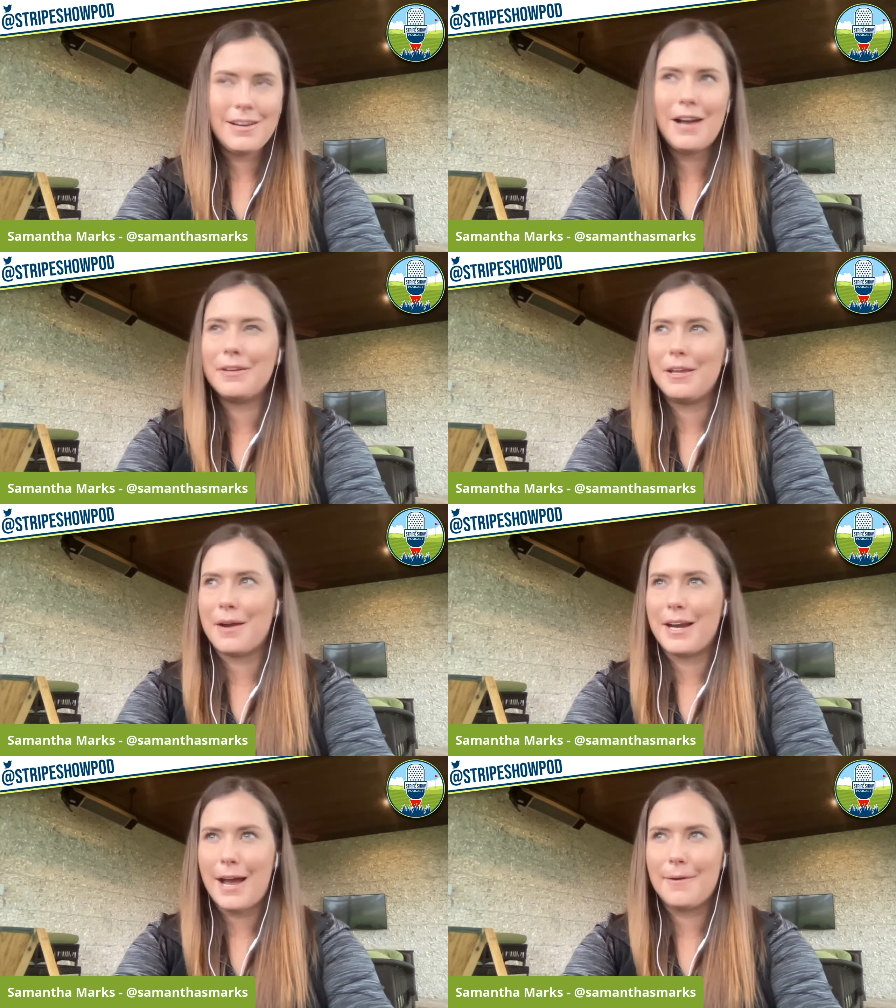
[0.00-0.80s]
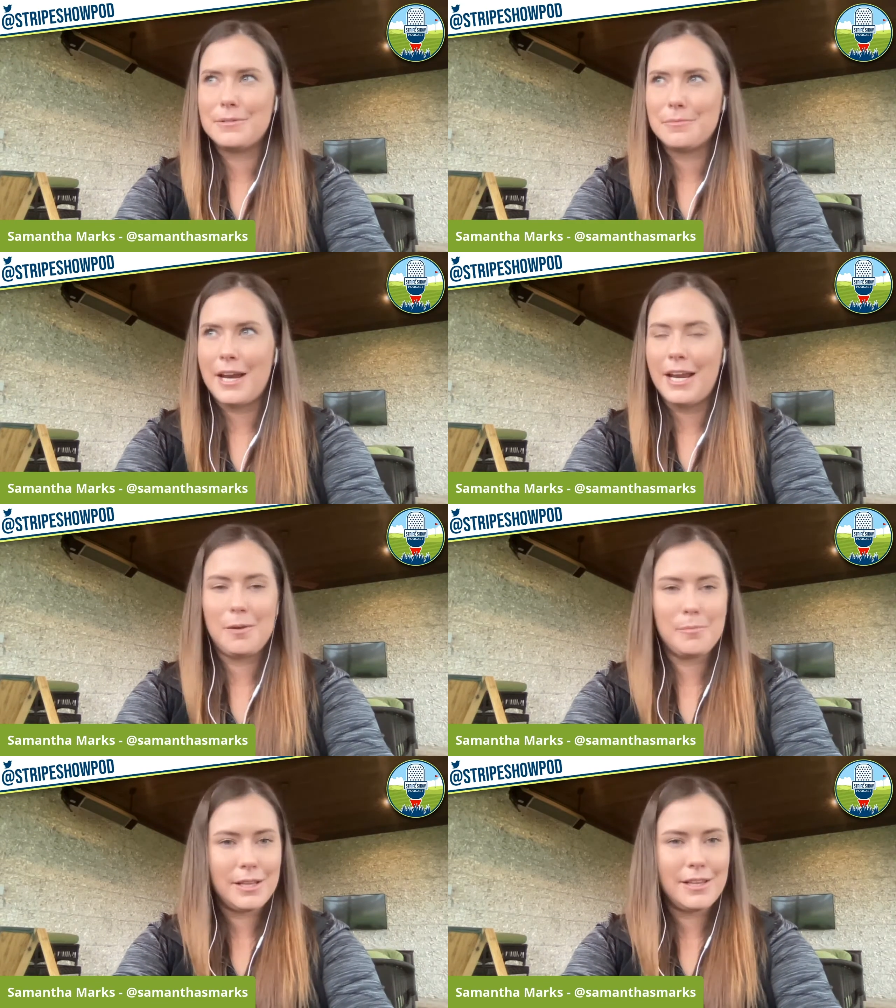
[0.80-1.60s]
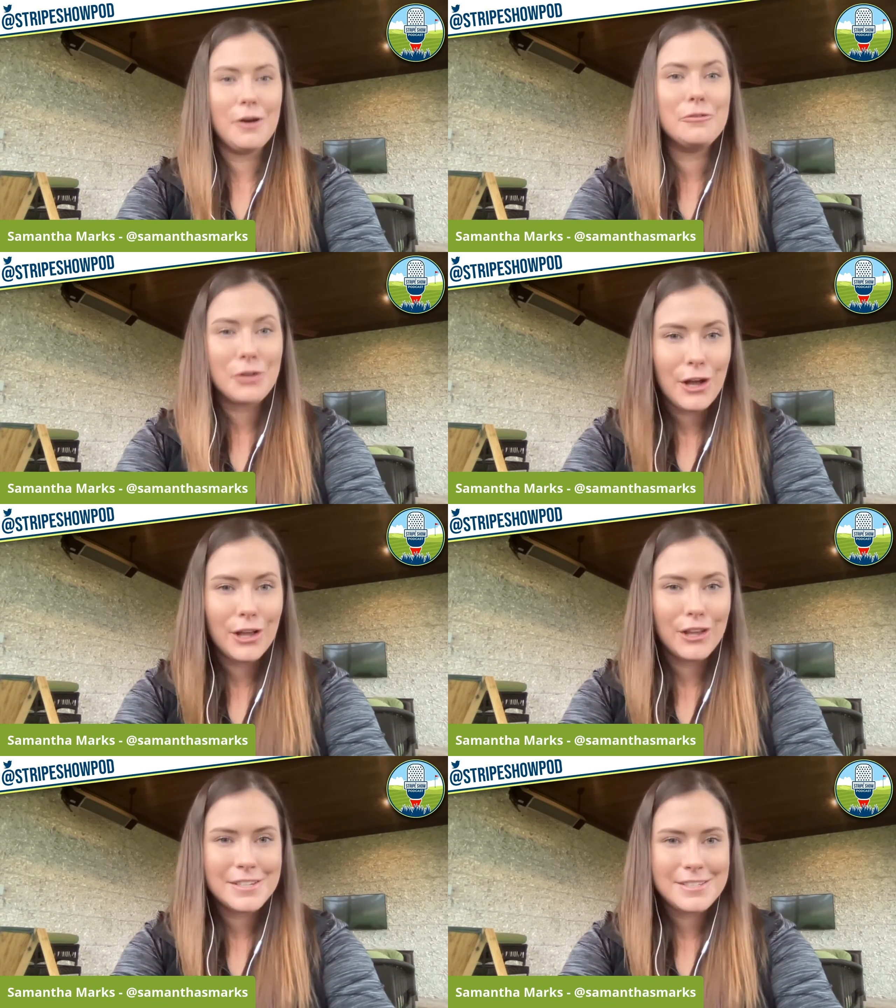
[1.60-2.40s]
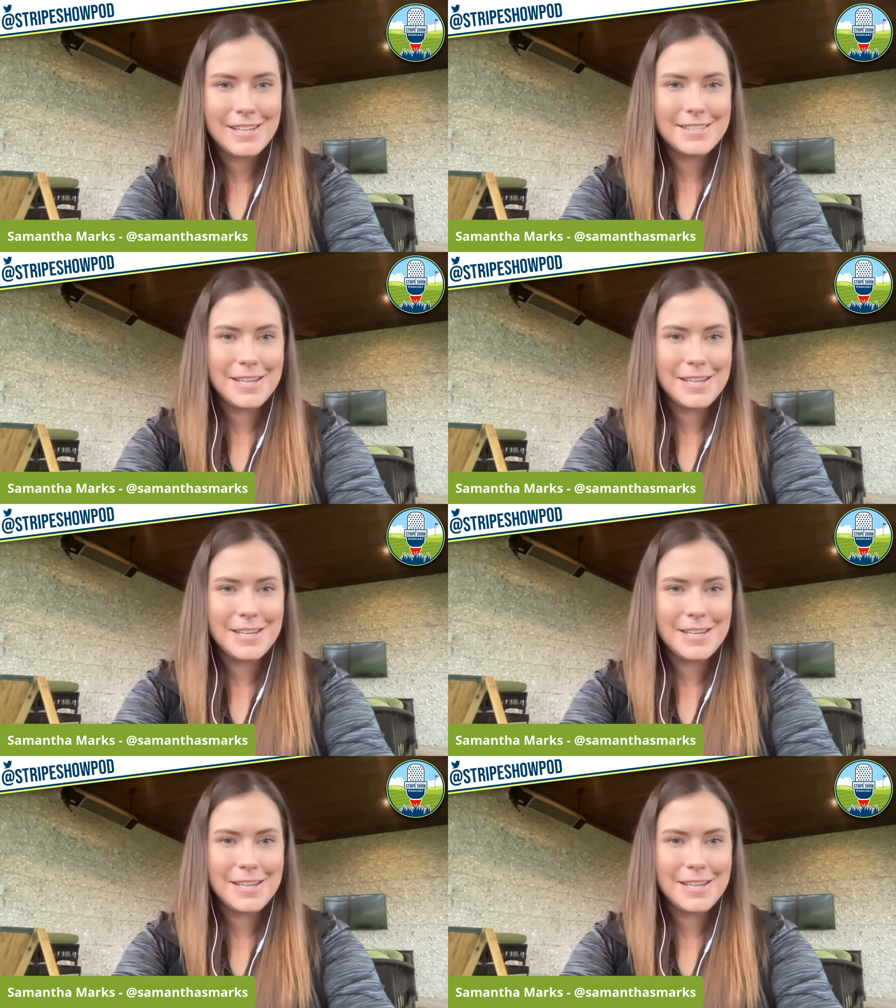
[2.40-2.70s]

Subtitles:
Not really right now, it's raining, but overall St.